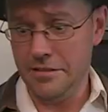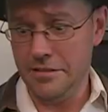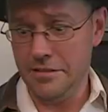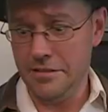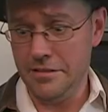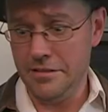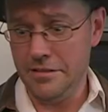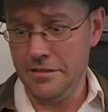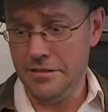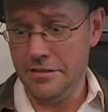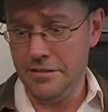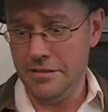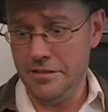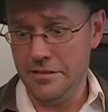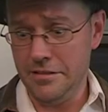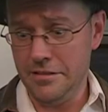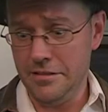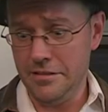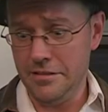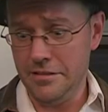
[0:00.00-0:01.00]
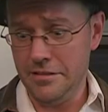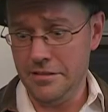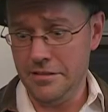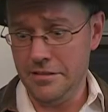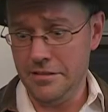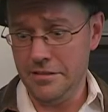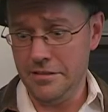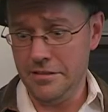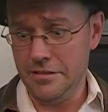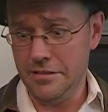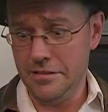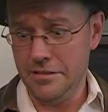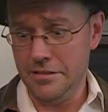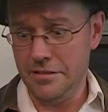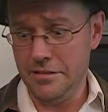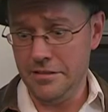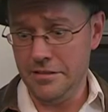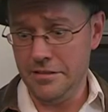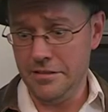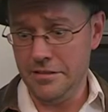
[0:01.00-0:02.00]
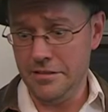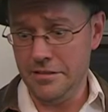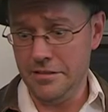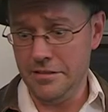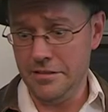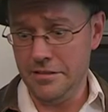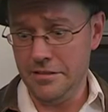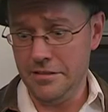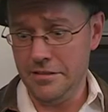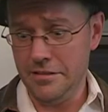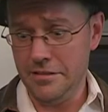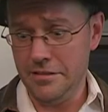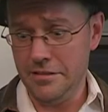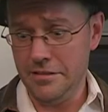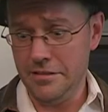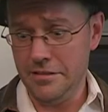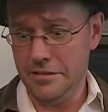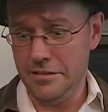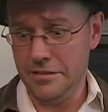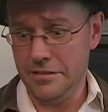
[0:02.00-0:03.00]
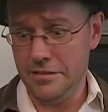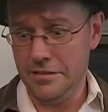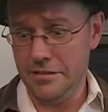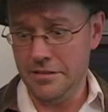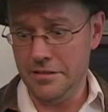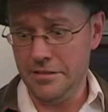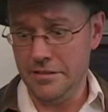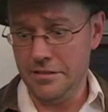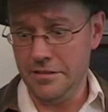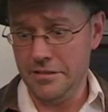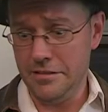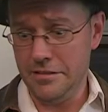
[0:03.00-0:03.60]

[no speech]